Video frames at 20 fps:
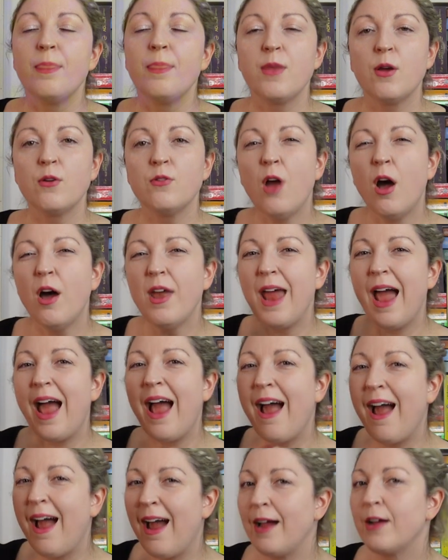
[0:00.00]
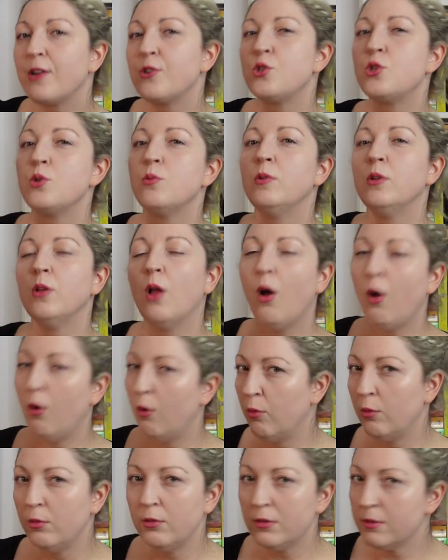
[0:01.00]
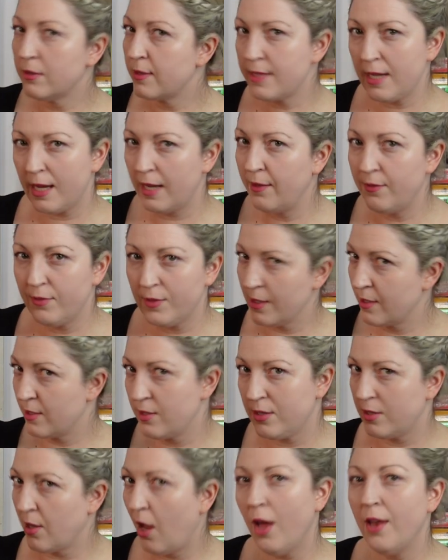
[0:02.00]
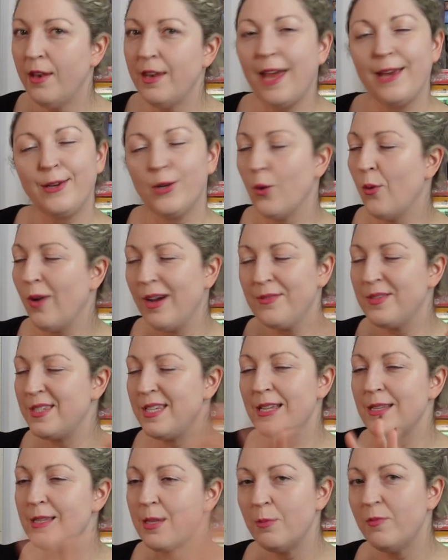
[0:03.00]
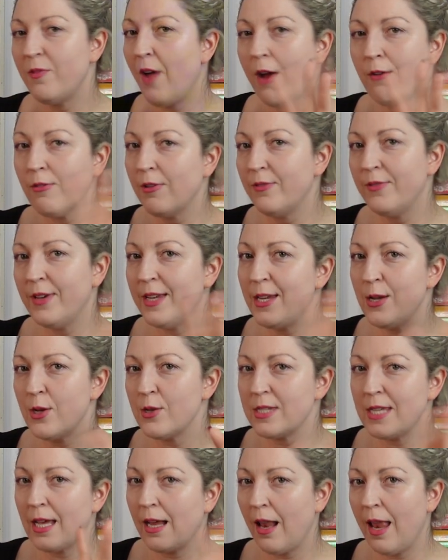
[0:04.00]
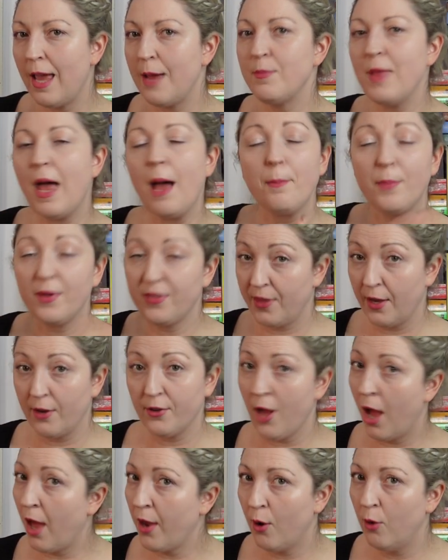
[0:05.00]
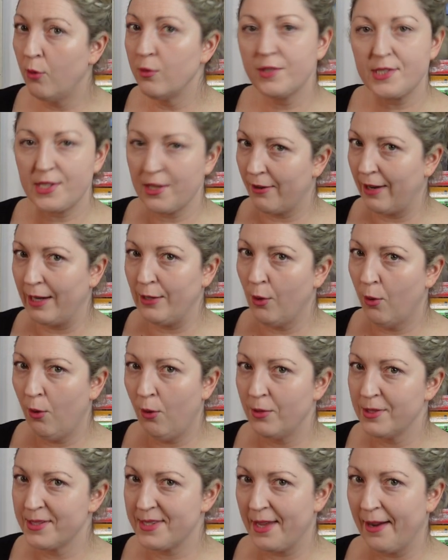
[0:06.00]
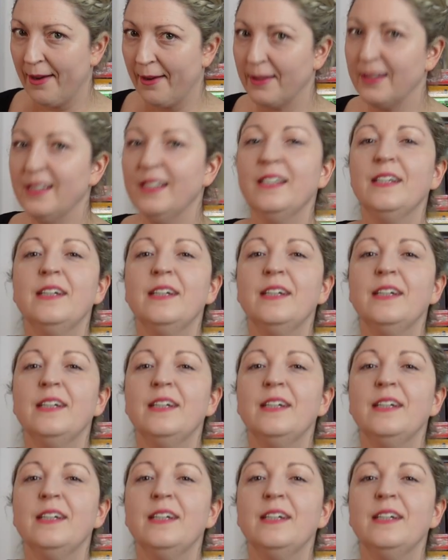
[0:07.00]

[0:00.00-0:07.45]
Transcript: They're not actual holes in the sun. I know I've seen some viral videos that claim that, but they're not holes. There ain't no holes there.